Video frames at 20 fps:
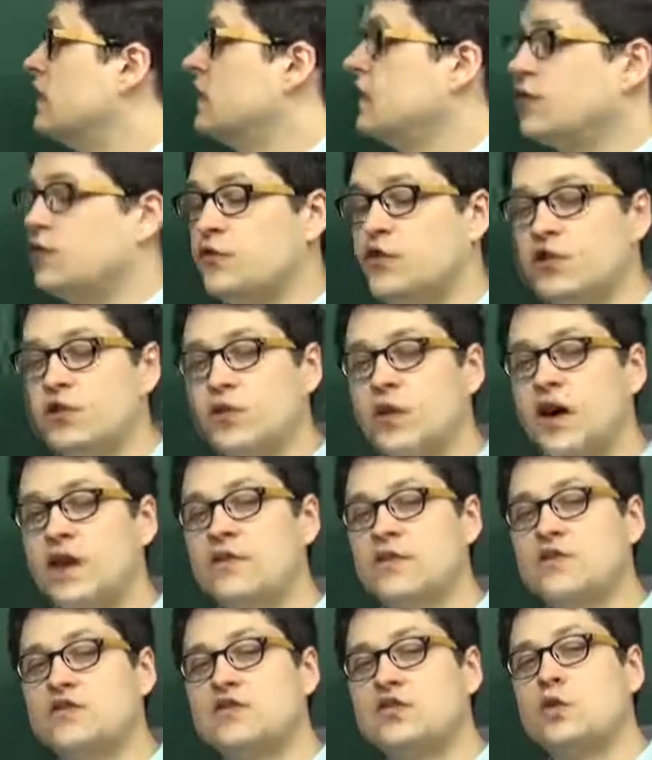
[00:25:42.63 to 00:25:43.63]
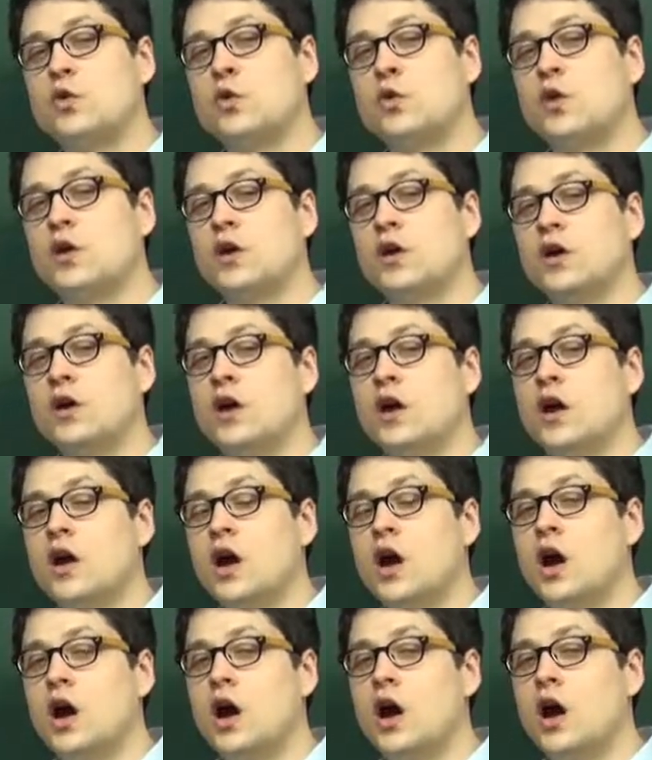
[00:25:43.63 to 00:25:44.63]
if you have a score
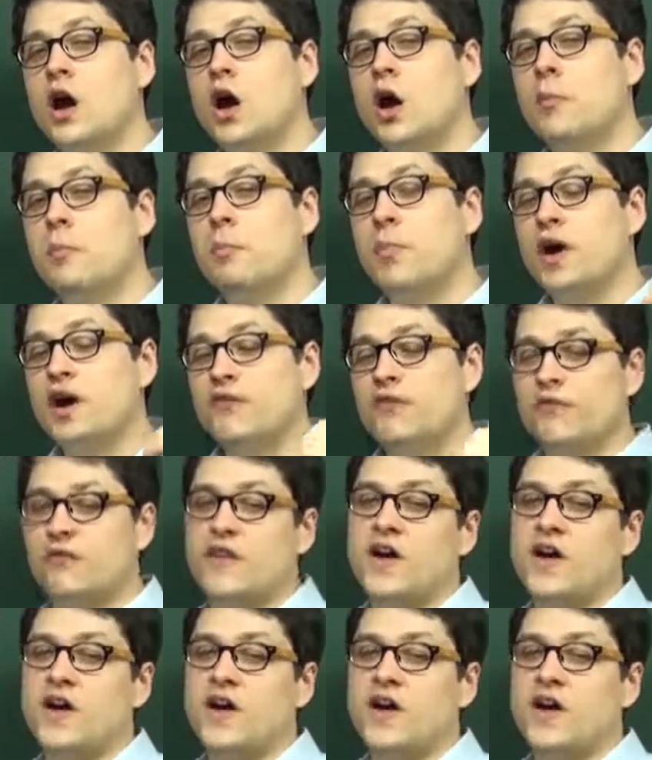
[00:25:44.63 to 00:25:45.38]
above